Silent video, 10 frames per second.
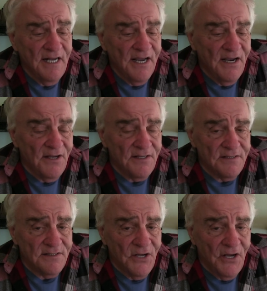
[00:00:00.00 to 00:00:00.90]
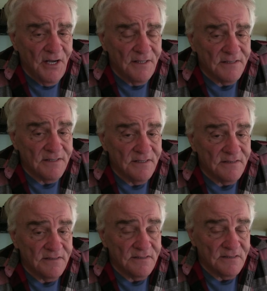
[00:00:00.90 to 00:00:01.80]
and
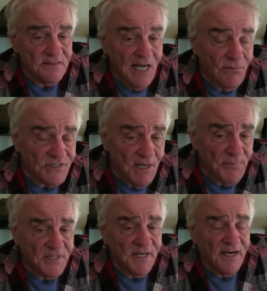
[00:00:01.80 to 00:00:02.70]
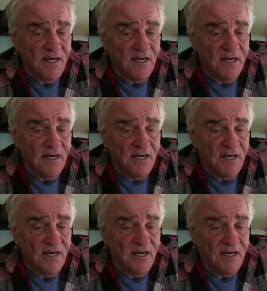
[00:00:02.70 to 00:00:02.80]
I was up at